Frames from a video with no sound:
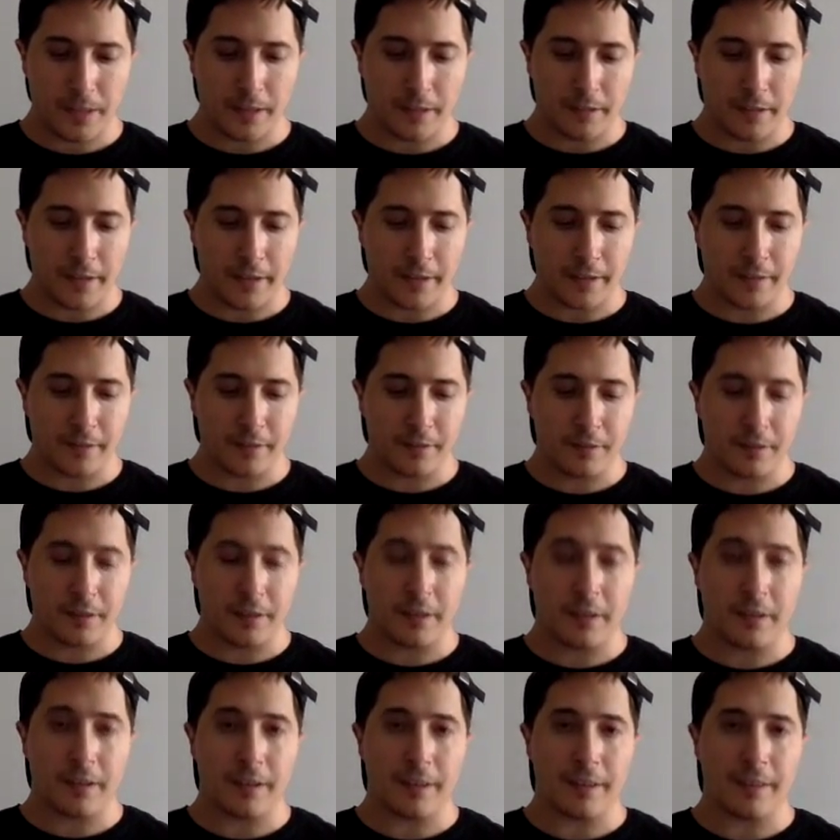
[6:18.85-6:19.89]
That
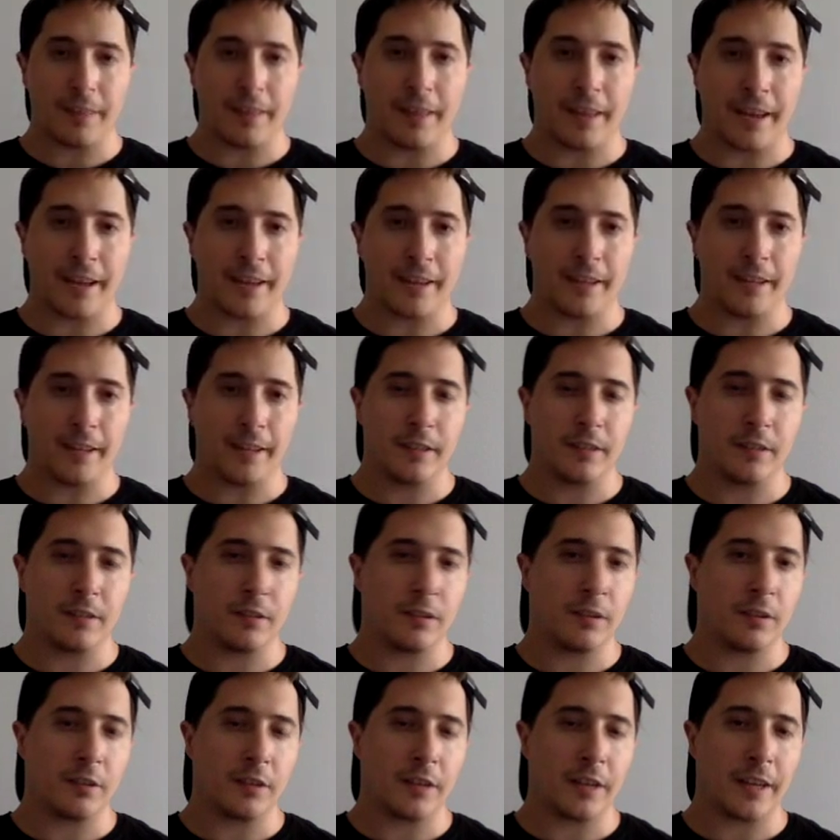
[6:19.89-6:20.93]
is to
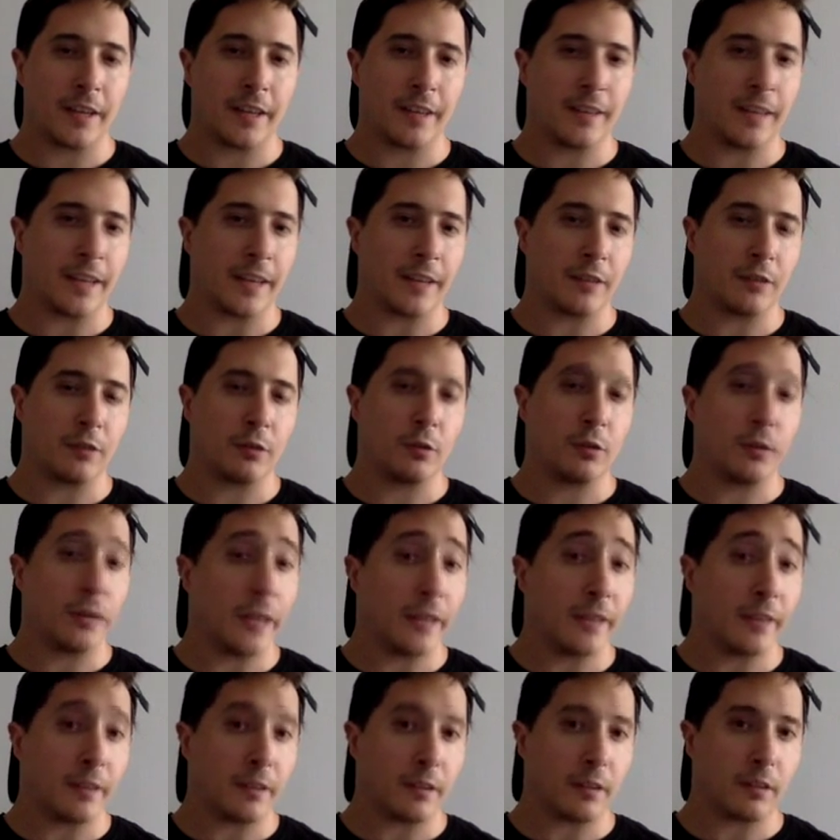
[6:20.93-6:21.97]
say that
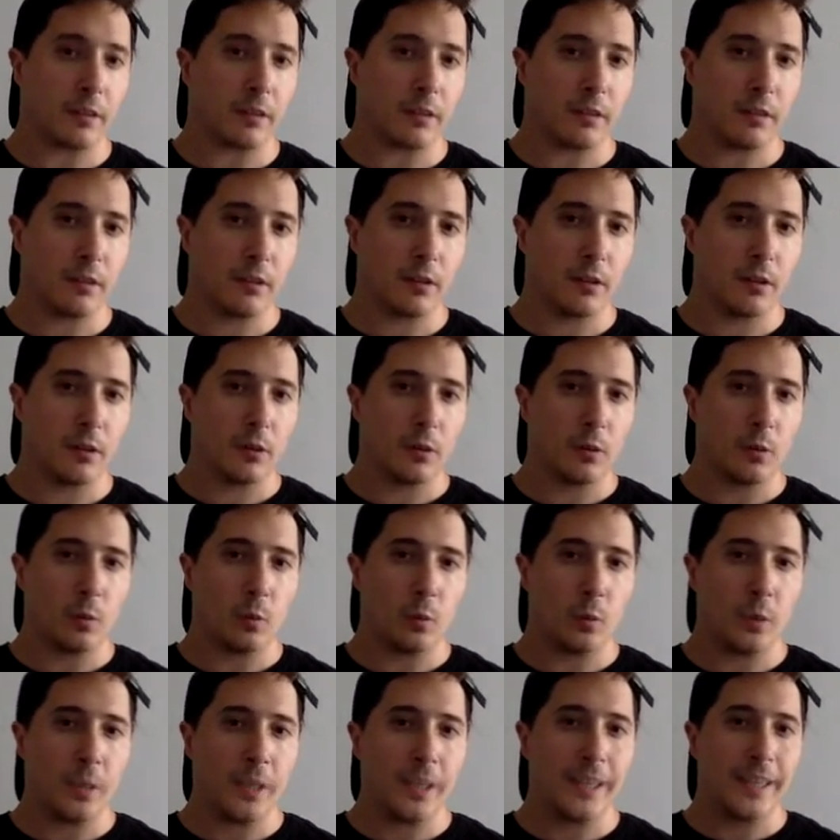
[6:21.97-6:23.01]
together
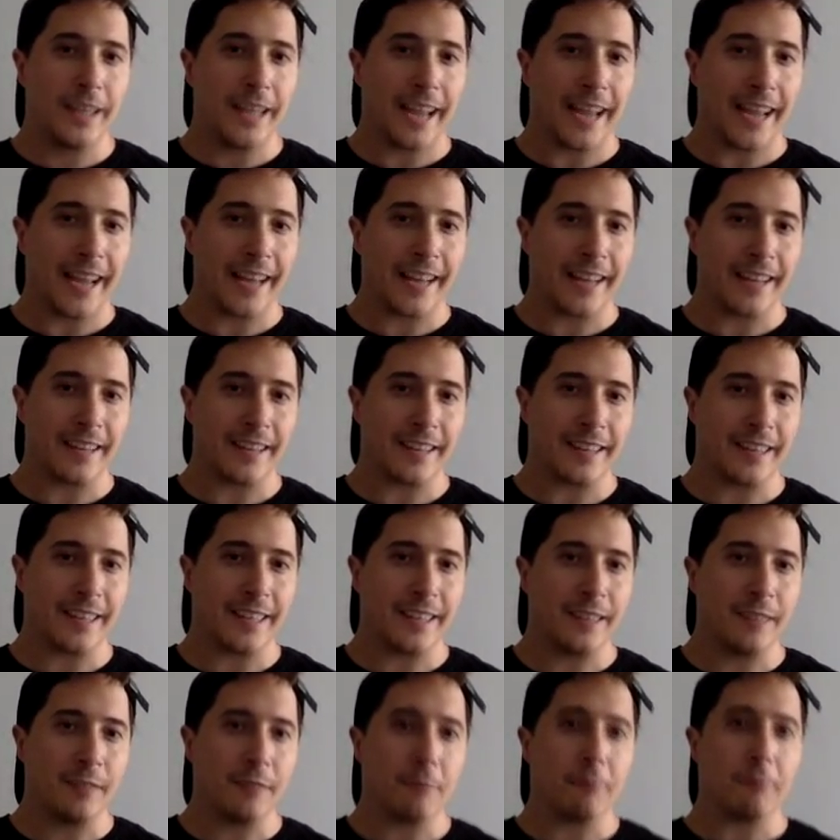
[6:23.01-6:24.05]
we can,
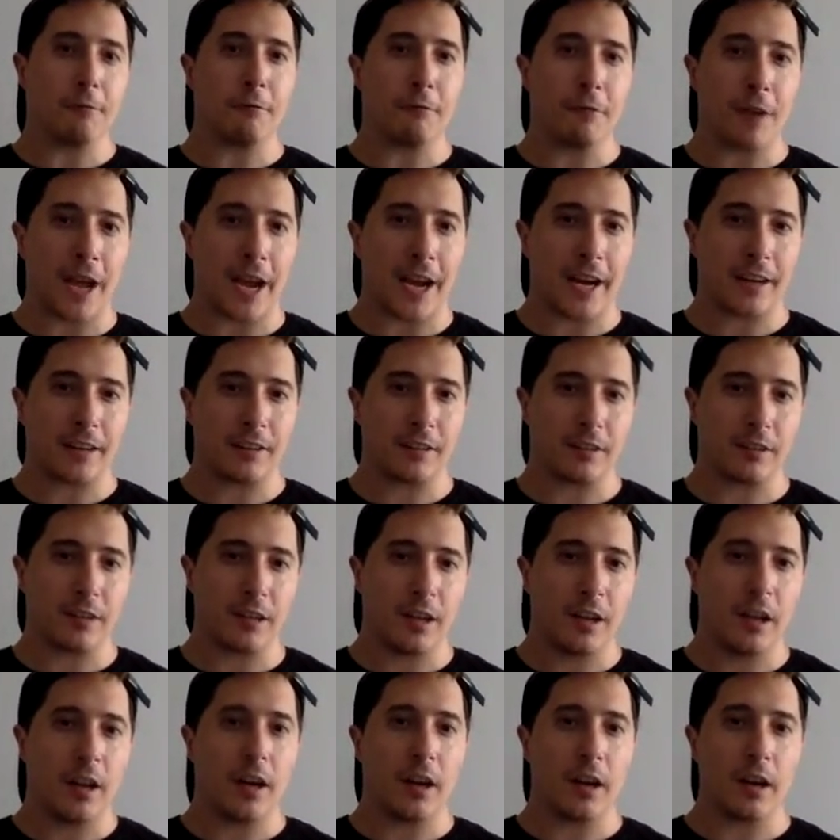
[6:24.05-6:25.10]
in fact,
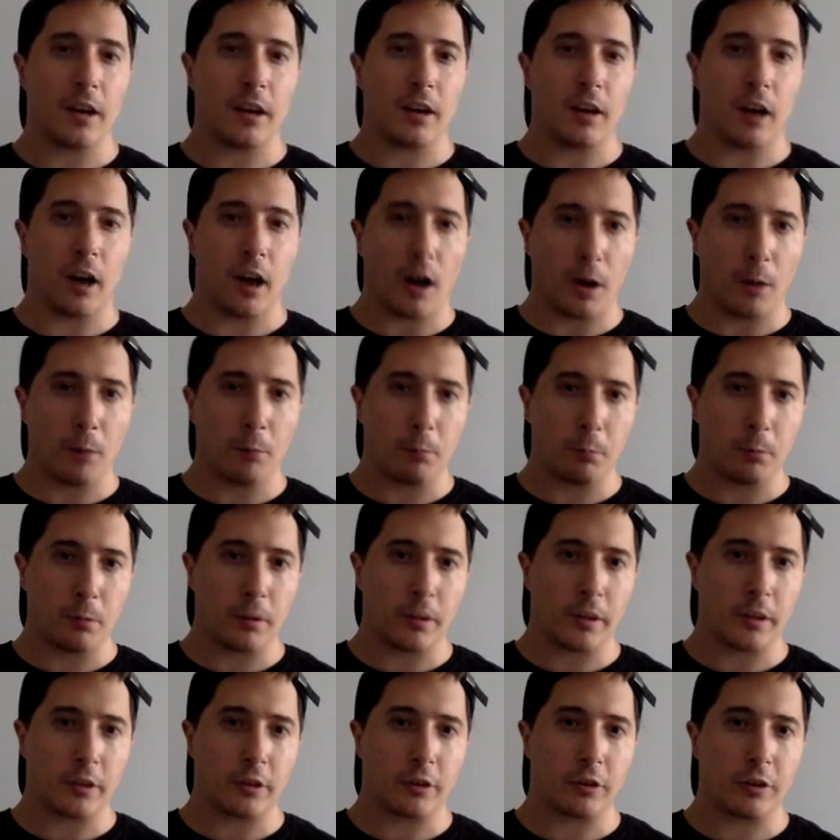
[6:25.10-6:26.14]

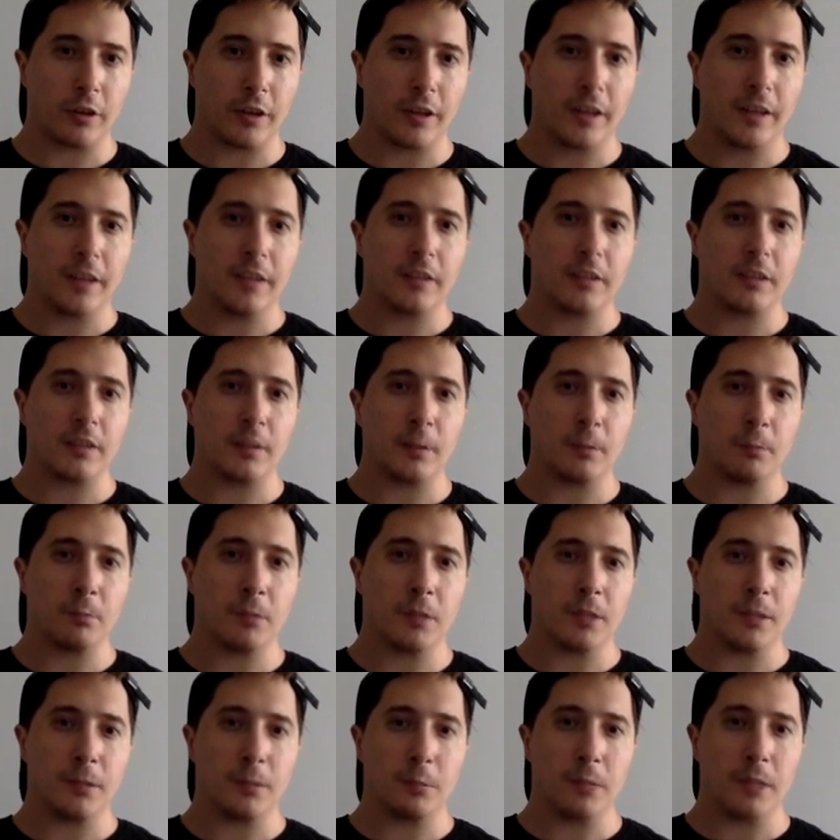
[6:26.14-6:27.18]
accomplish
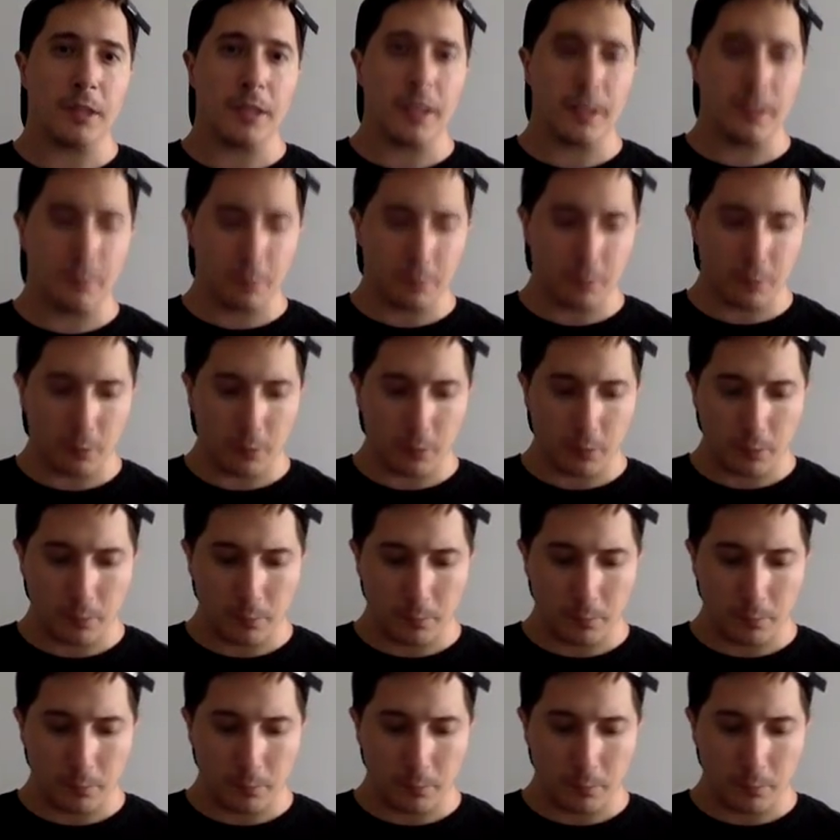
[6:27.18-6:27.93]
something meaningful.